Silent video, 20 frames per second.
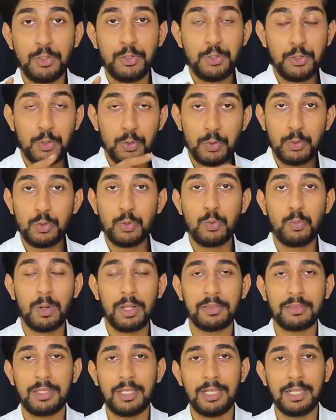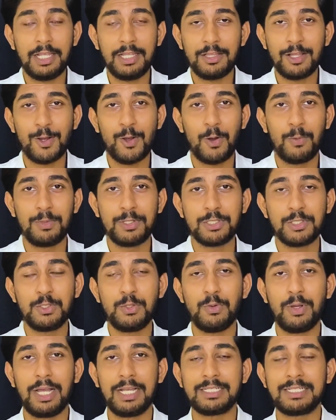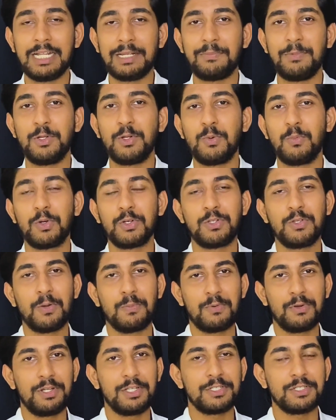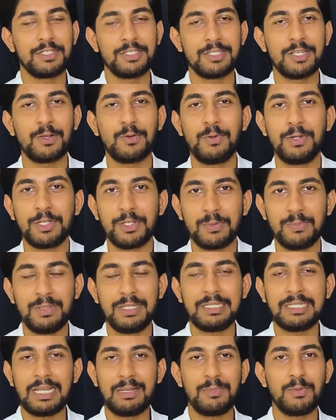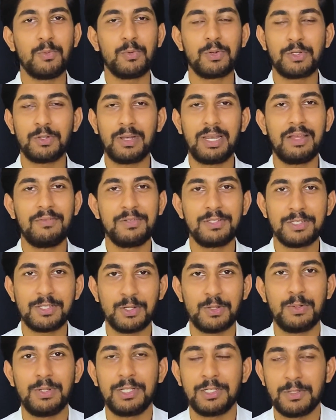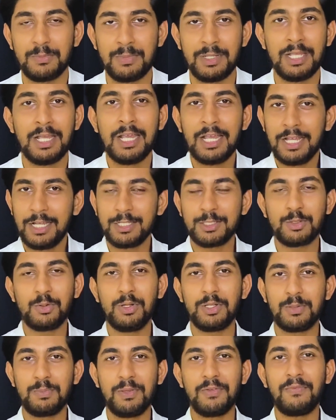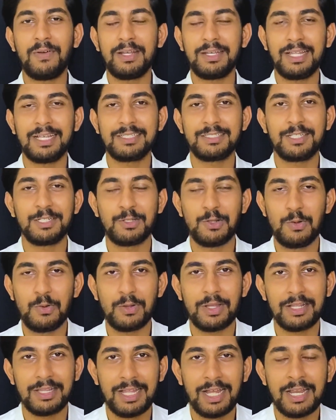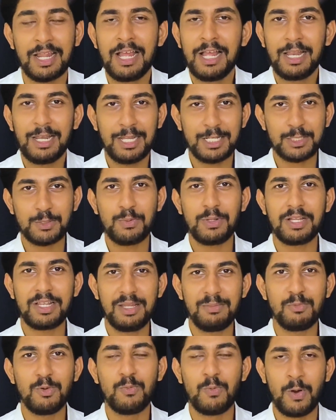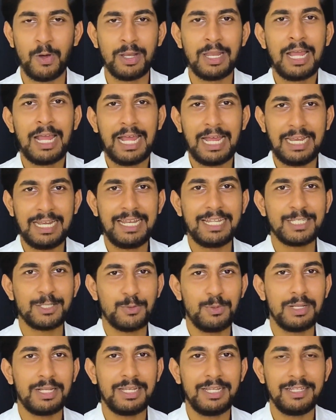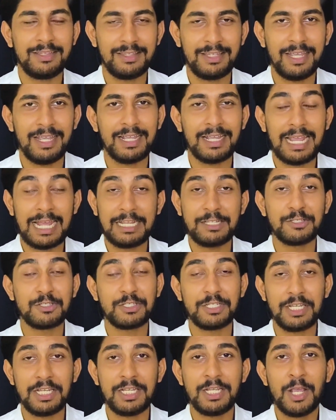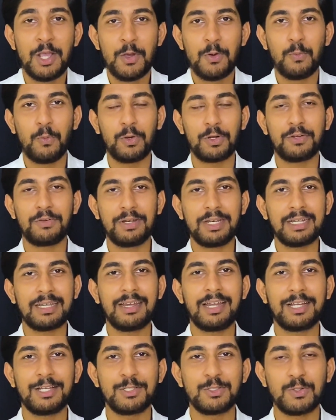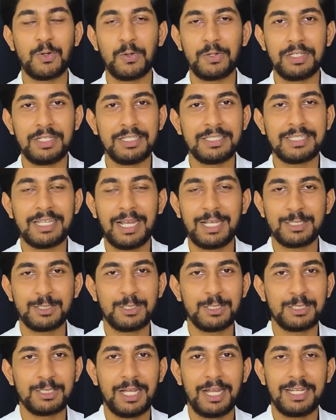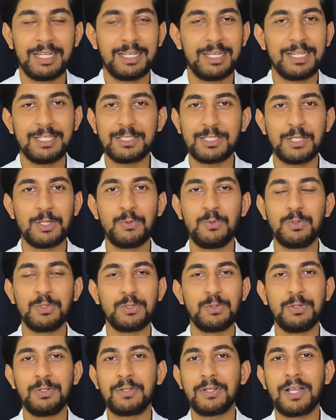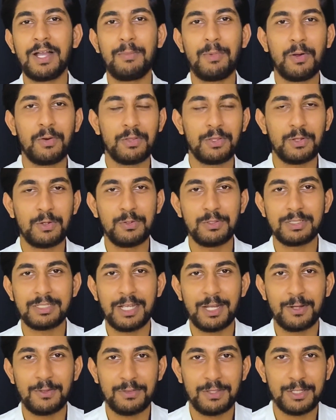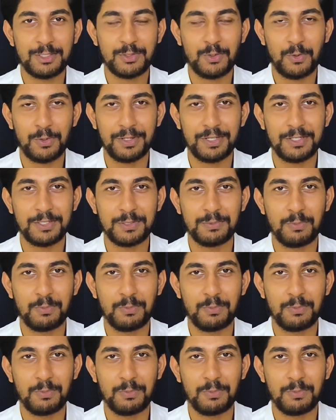You do one thing in the comments. You guys let me know what your predictions are going to be. Tell me what your 11s are going to be. It's going to be fantastic to look at that. Let's quickly move on and let's quickly think and see what Cricktracker's audience has decided. Let's see who is going to come out of the good side of this audience